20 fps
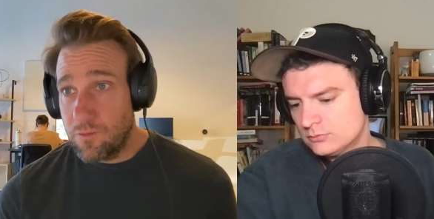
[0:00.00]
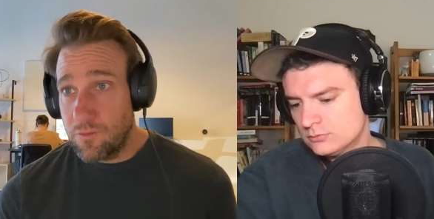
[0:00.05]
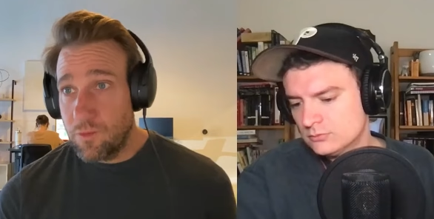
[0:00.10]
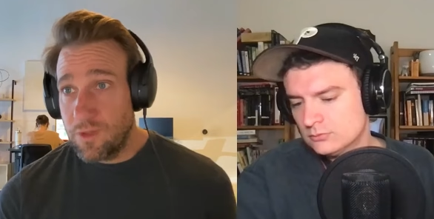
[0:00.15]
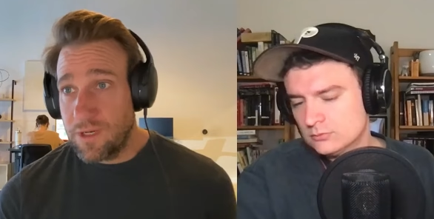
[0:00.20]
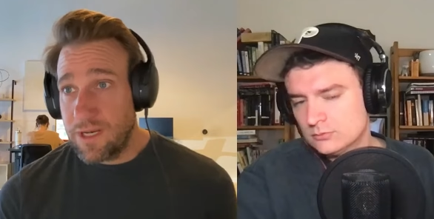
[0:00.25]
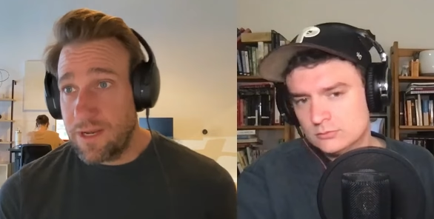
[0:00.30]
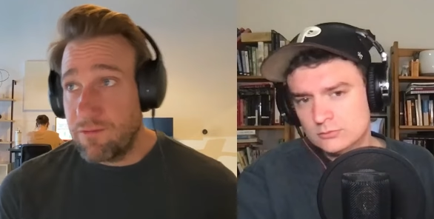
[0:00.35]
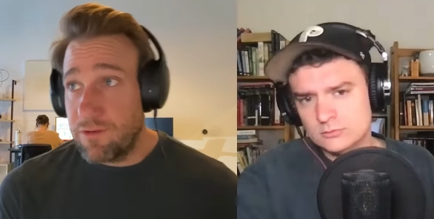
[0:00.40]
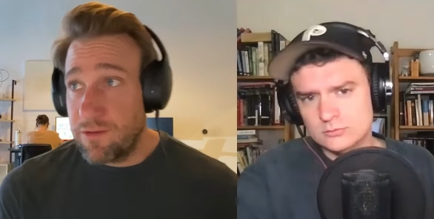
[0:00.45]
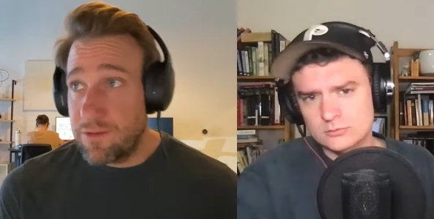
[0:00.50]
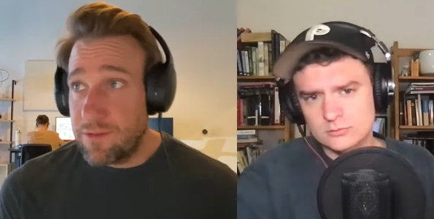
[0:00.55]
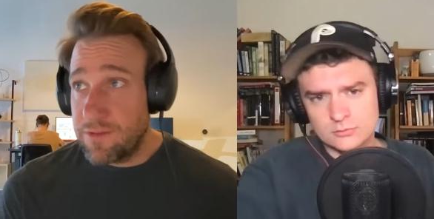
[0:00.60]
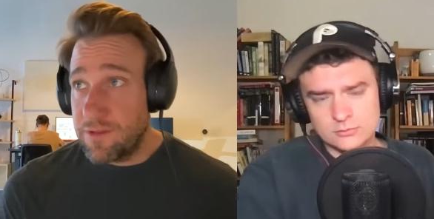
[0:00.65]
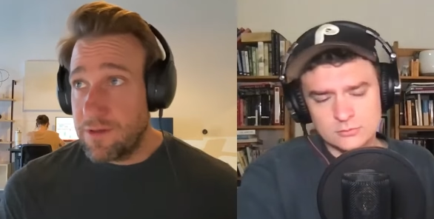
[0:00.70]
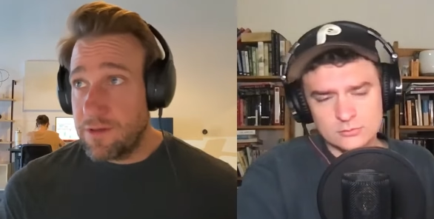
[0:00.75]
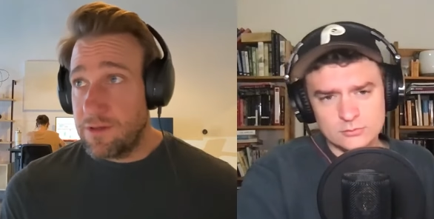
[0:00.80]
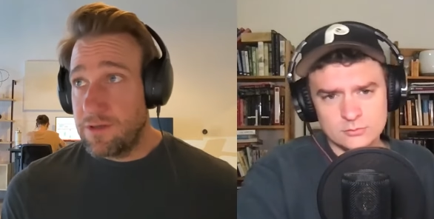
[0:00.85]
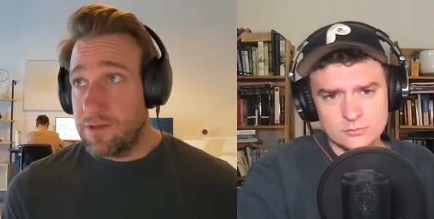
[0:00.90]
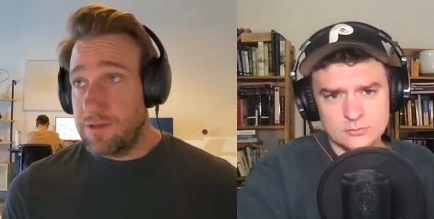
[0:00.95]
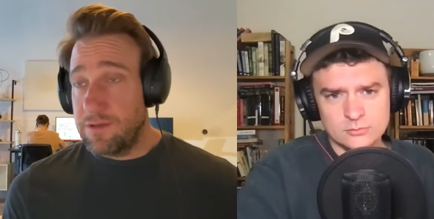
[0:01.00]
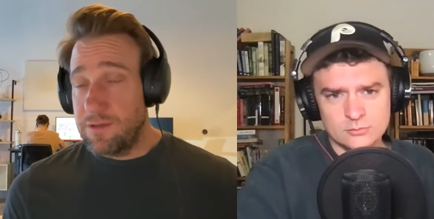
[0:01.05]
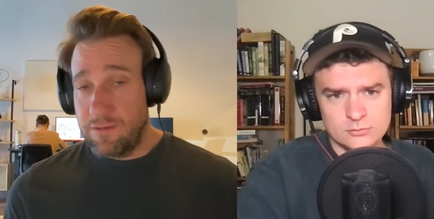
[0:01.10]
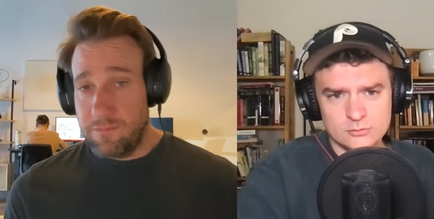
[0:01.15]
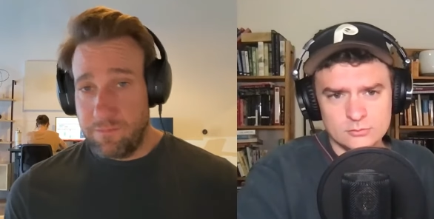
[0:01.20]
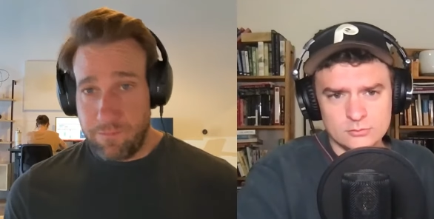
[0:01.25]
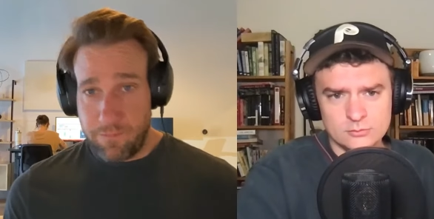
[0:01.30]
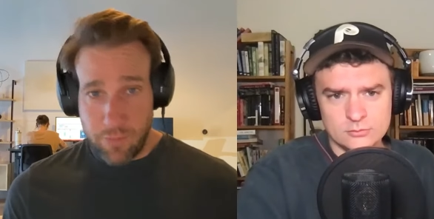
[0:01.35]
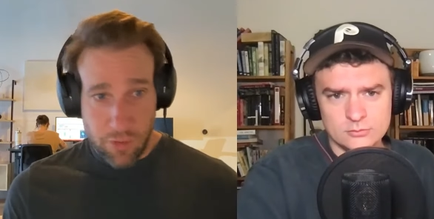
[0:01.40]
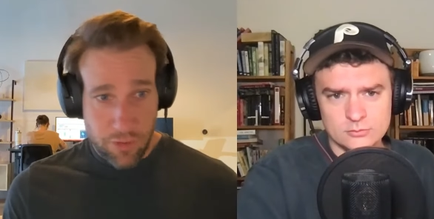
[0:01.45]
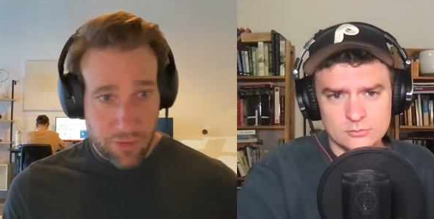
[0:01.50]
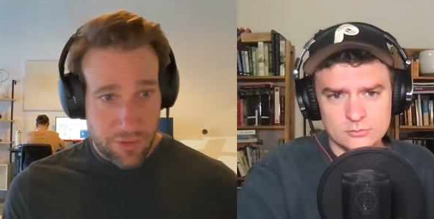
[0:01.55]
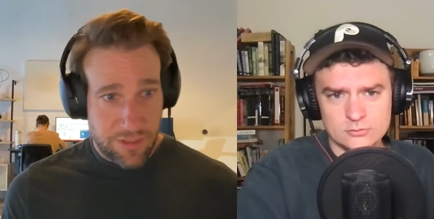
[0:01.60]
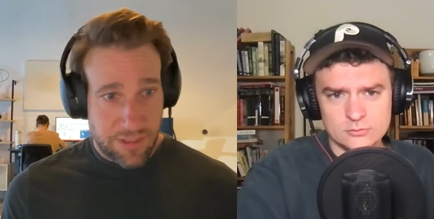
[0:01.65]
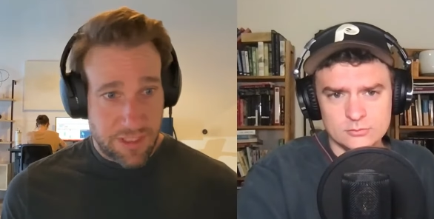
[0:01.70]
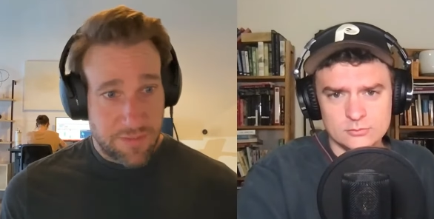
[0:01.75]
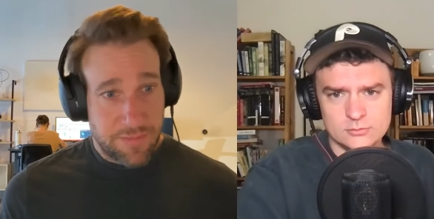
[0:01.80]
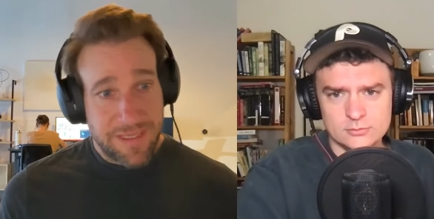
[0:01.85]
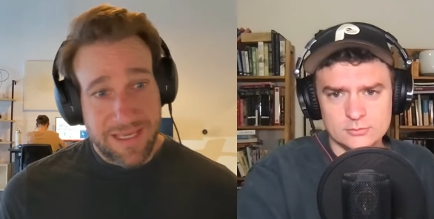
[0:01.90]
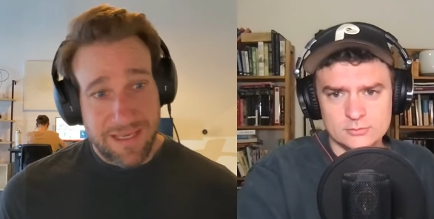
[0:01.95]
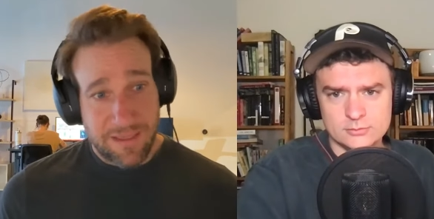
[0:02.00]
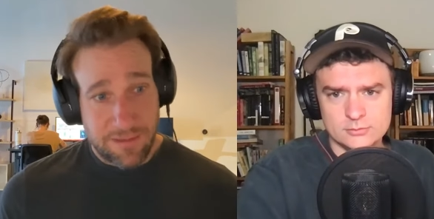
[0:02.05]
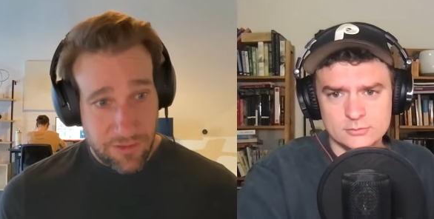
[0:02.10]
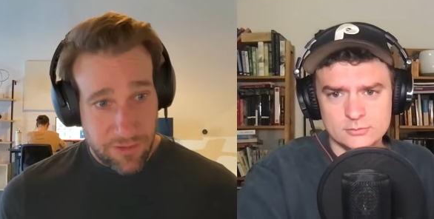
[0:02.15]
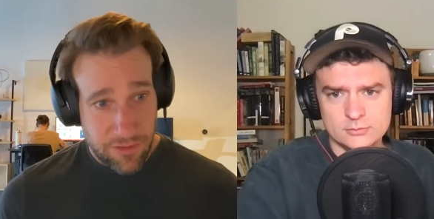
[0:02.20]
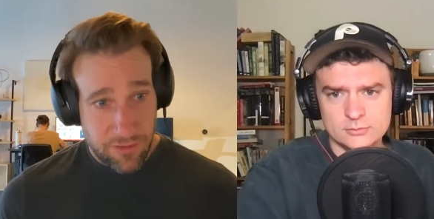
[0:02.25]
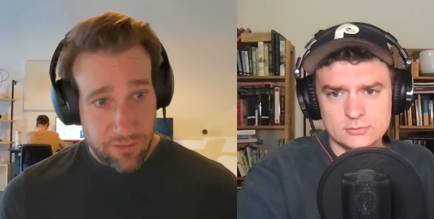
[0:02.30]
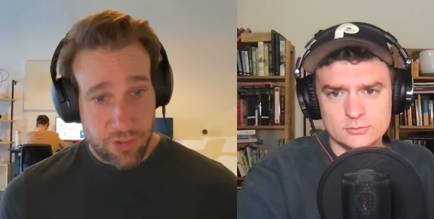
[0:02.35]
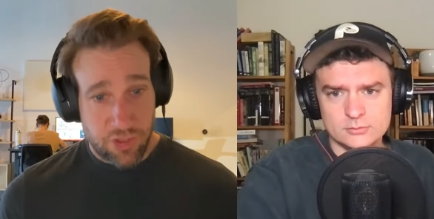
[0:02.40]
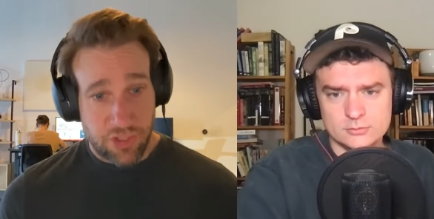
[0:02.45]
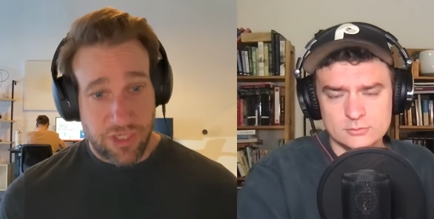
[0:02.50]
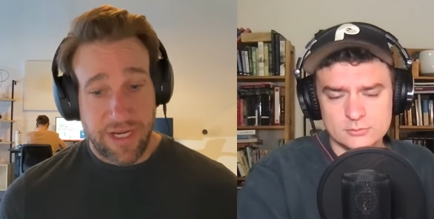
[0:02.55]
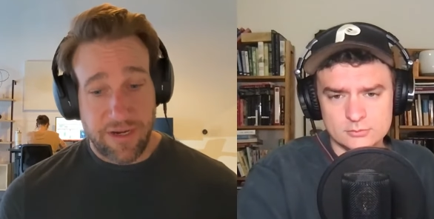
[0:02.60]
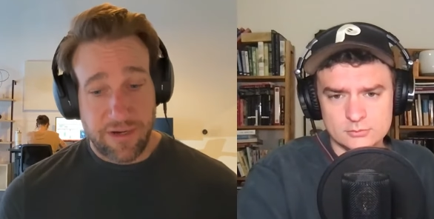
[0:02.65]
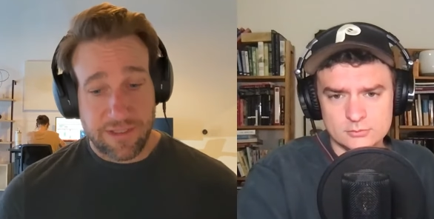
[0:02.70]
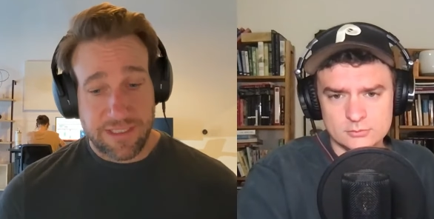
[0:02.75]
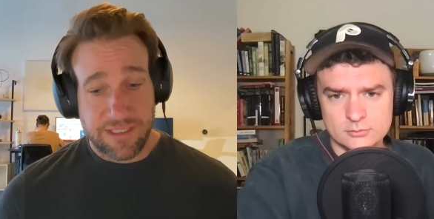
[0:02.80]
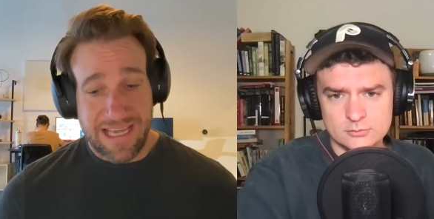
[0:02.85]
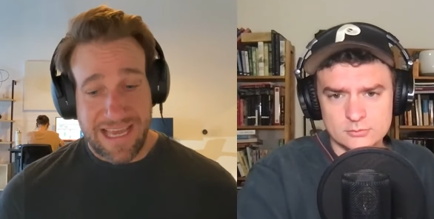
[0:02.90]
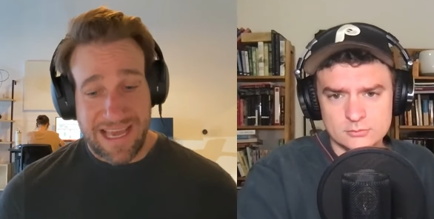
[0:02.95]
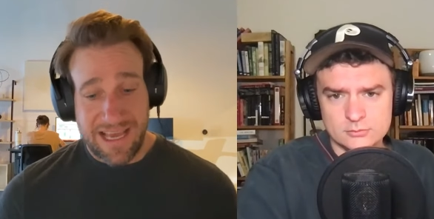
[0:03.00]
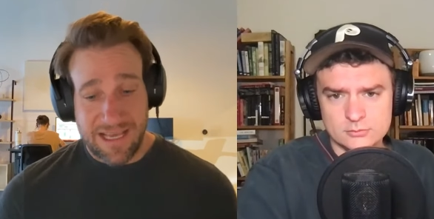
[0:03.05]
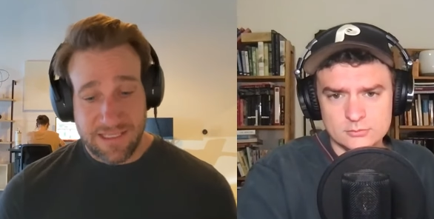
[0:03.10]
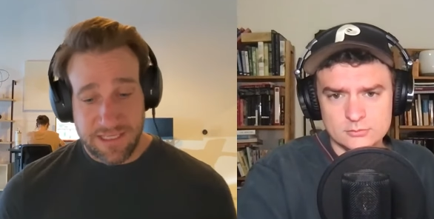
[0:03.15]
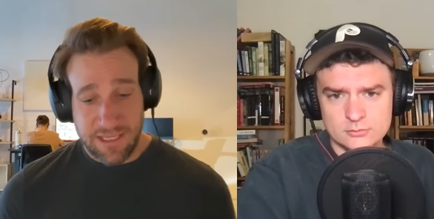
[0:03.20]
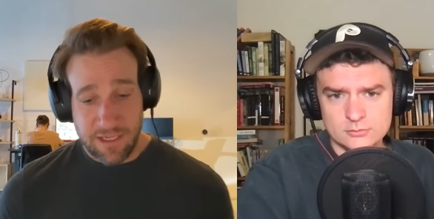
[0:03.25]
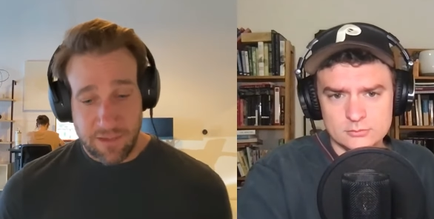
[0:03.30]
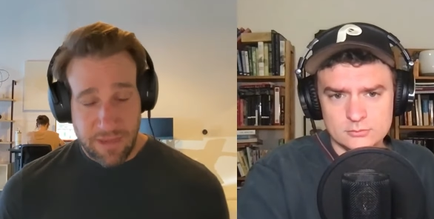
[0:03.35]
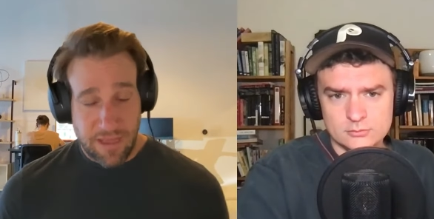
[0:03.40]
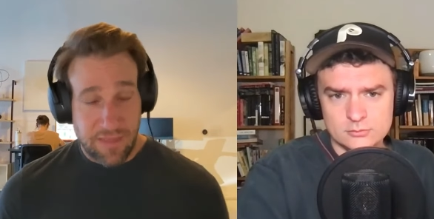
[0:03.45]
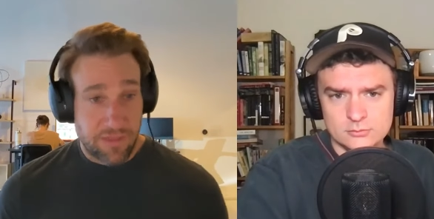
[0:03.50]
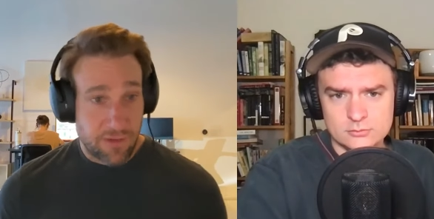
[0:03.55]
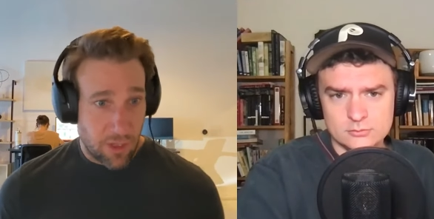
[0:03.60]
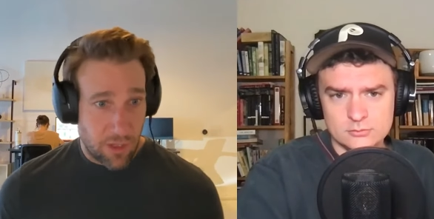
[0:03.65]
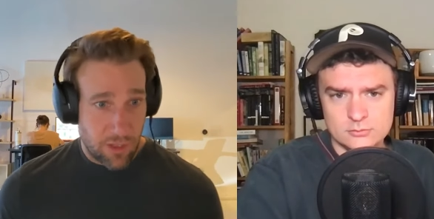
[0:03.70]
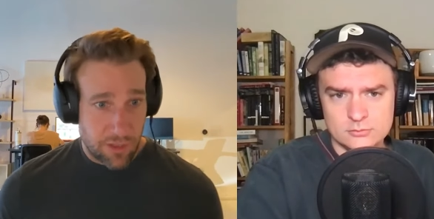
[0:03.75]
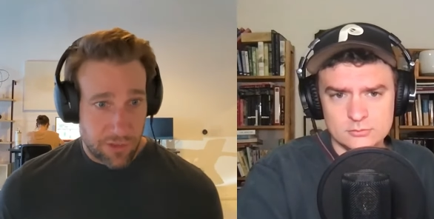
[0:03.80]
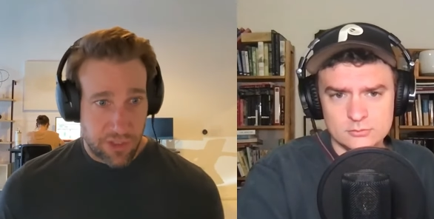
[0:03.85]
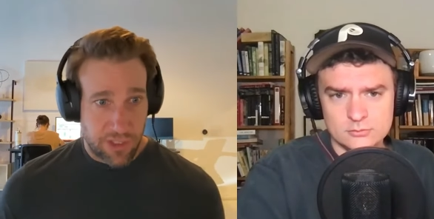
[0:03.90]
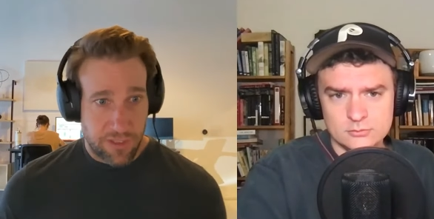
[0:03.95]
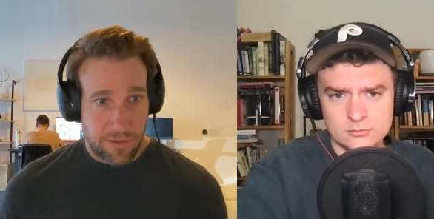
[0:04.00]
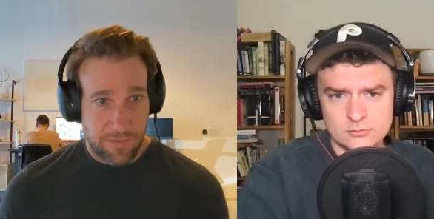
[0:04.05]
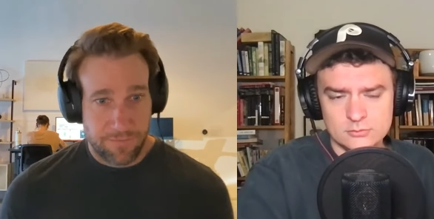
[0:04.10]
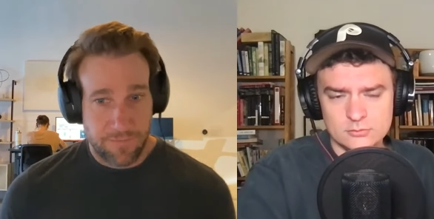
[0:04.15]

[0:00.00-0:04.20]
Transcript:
Speaker 1: whatever the person speaking to you shares as their methodology,